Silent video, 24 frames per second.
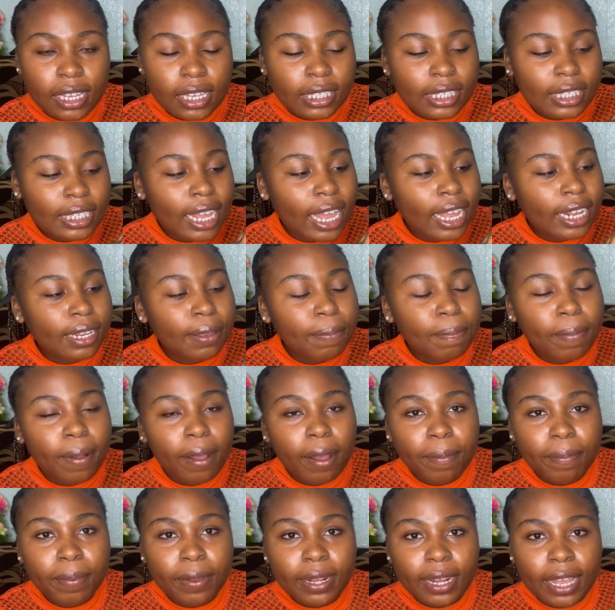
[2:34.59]
Slightly
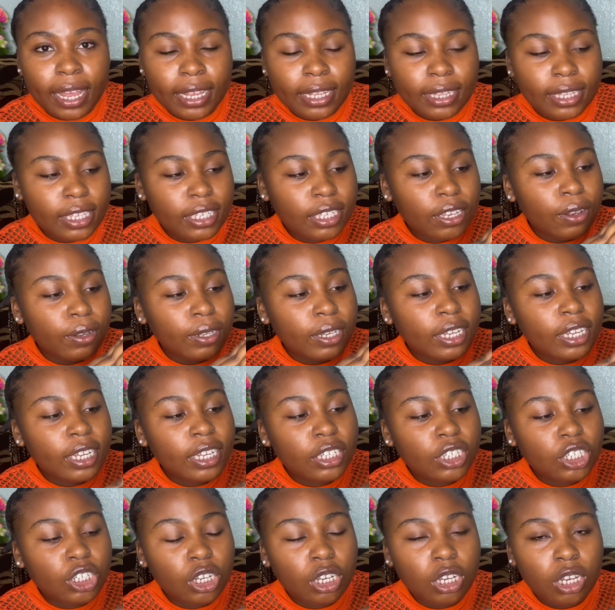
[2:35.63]
palpate like this on
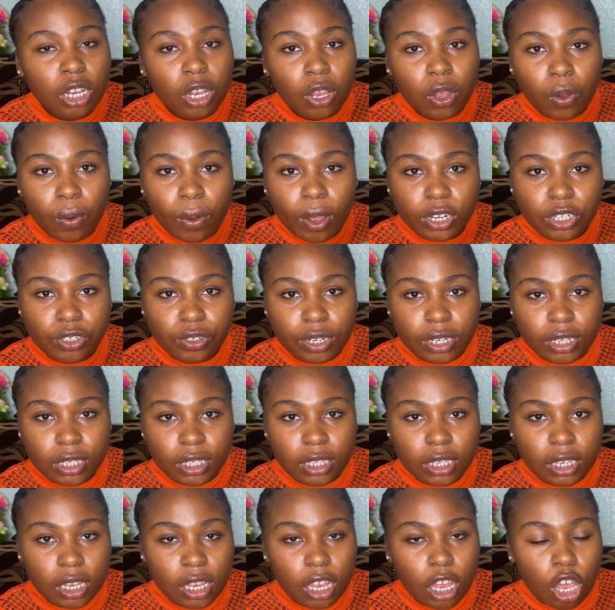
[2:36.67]
each quadrant.
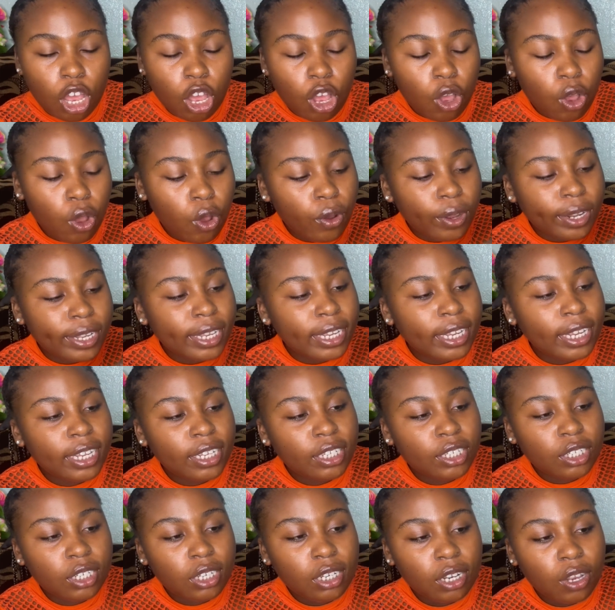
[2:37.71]
On
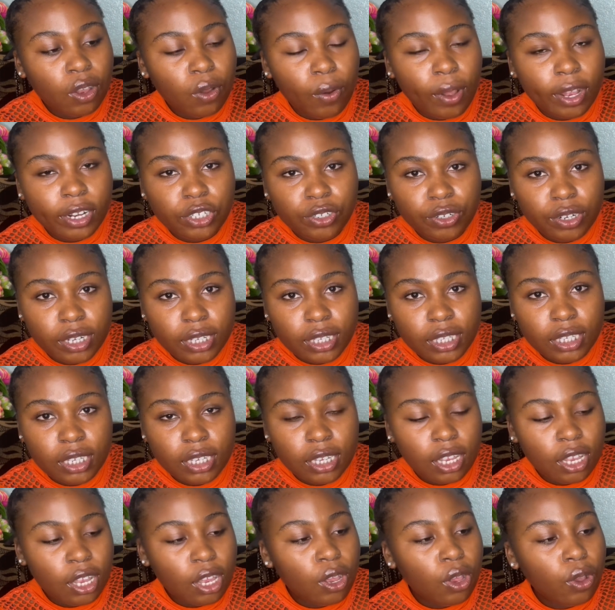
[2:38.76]
each quadrant.
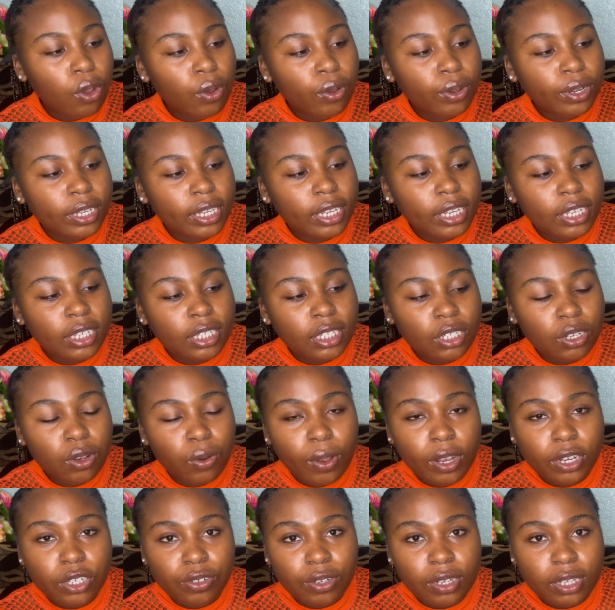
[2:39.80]
On each
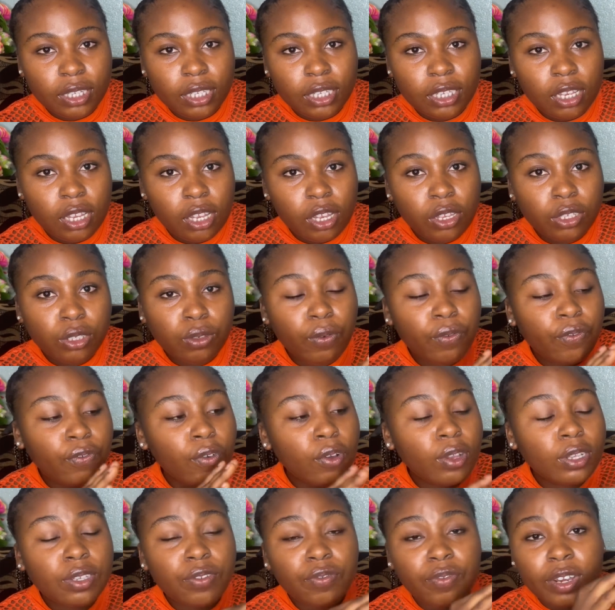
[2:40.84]
quadrant. So 4
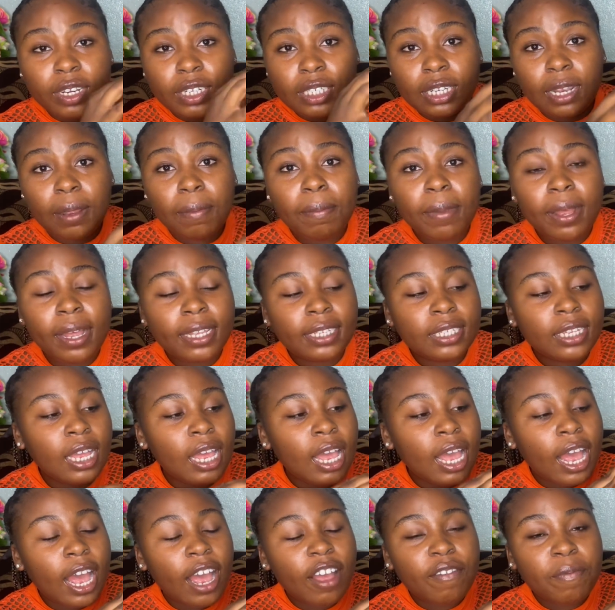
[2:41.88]
different chambers.
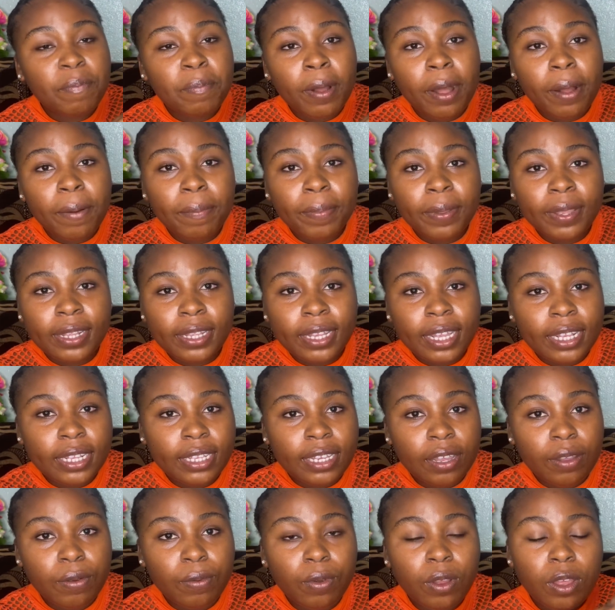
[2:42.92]
I've palpated
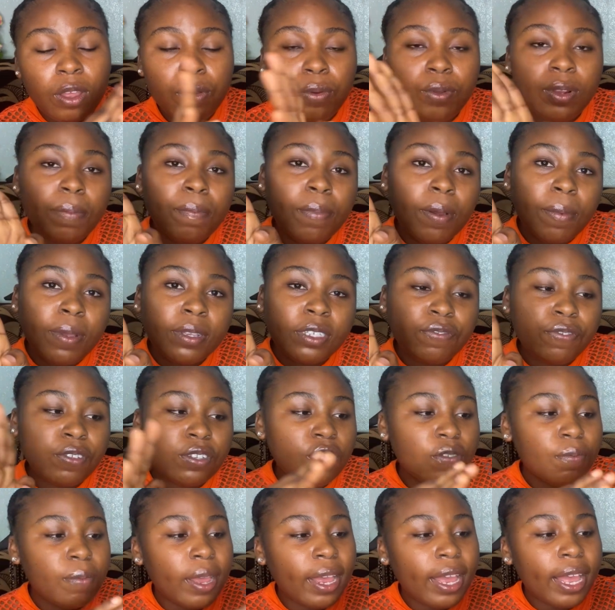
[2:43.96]
them with the palmar surface of
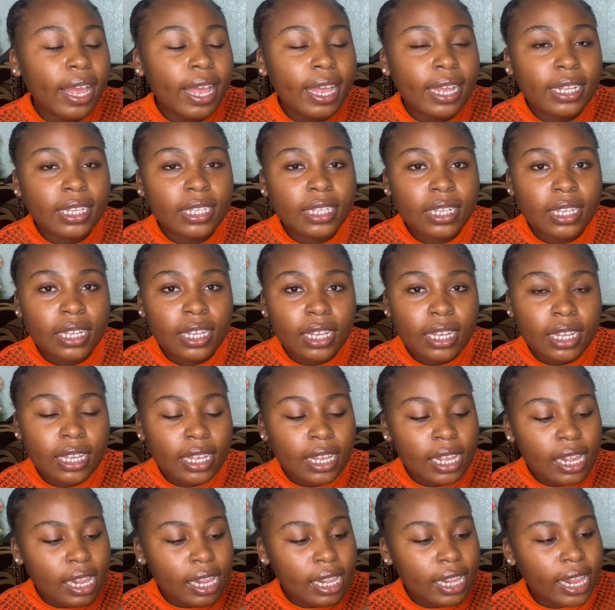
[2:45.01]
my hand
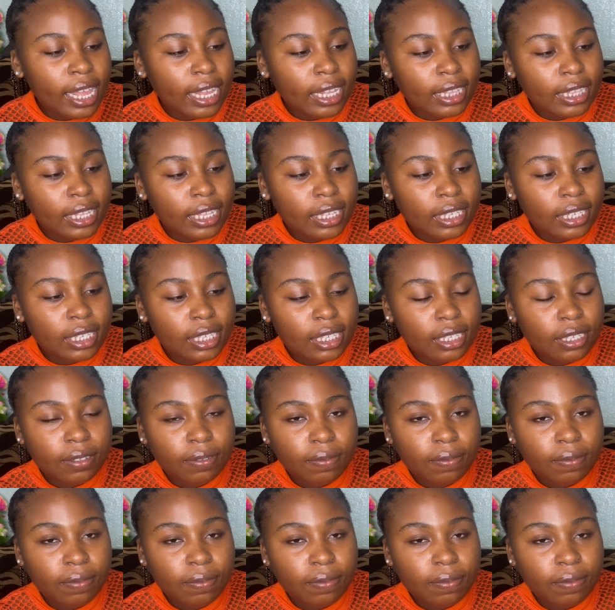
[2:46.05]
like this.